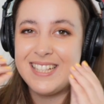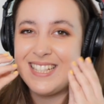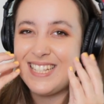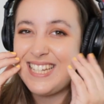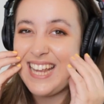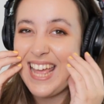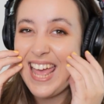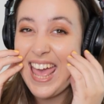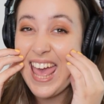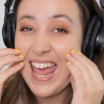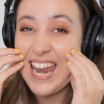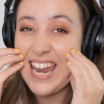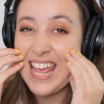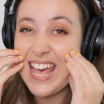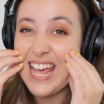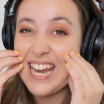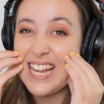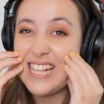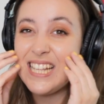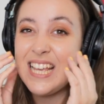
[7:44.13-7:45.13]
Stand
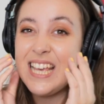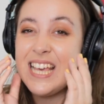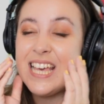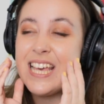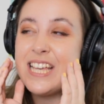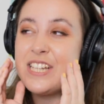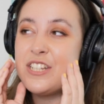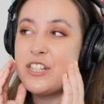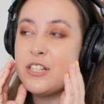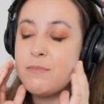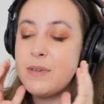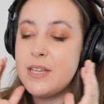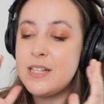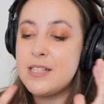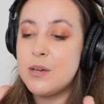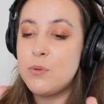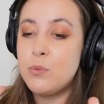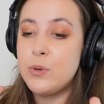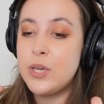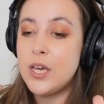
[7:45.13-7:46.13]
on is, it just means
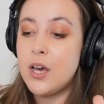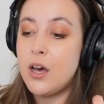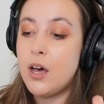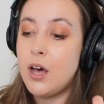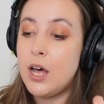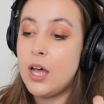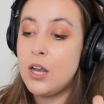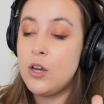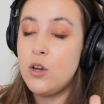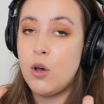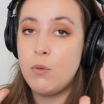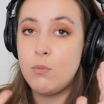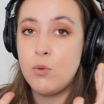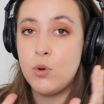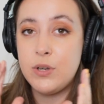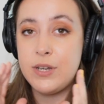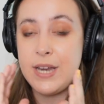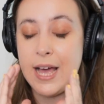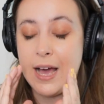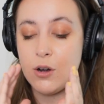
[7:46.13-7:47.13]
that we are a lot
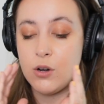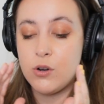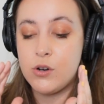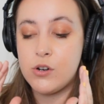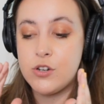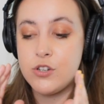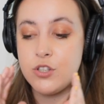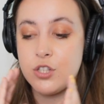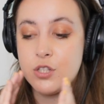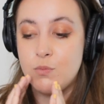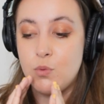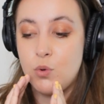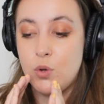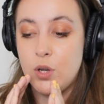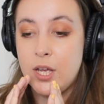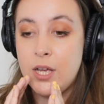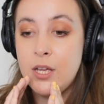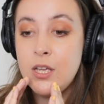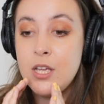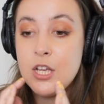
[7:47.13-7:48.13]
more narrow and
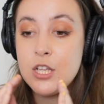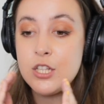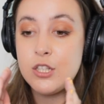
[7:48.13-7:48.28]
smaller.